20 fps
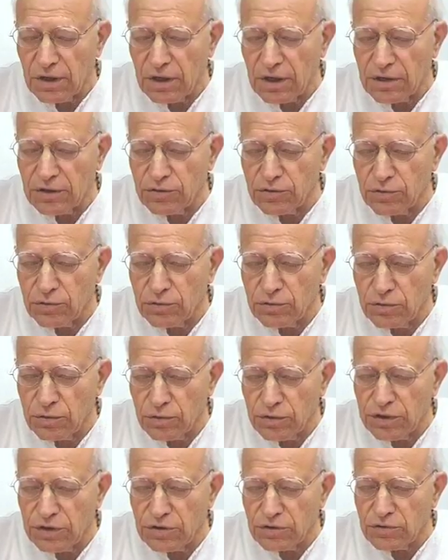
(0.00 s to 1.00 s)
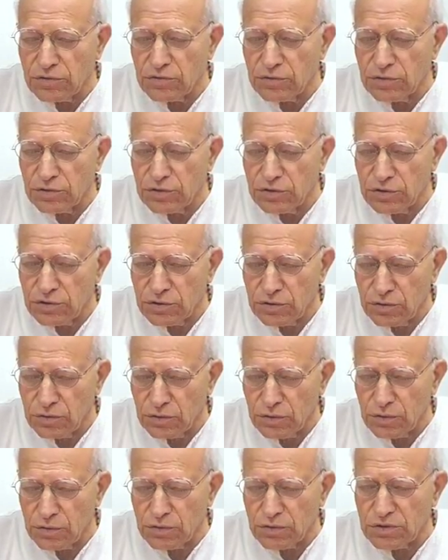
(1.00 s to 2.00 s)
are you going to
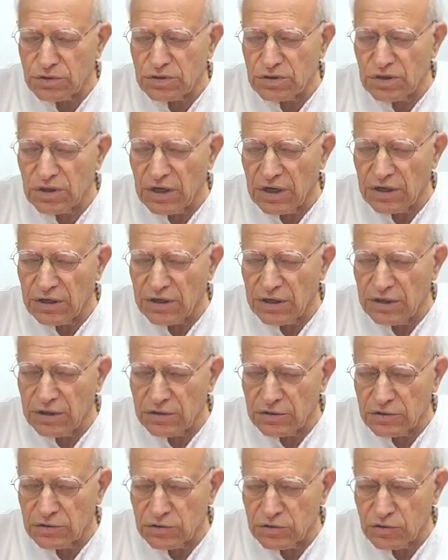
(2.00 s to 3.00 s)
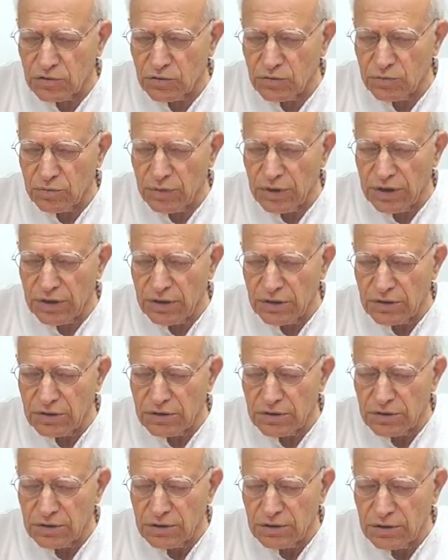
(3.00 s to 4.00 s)
use that instrument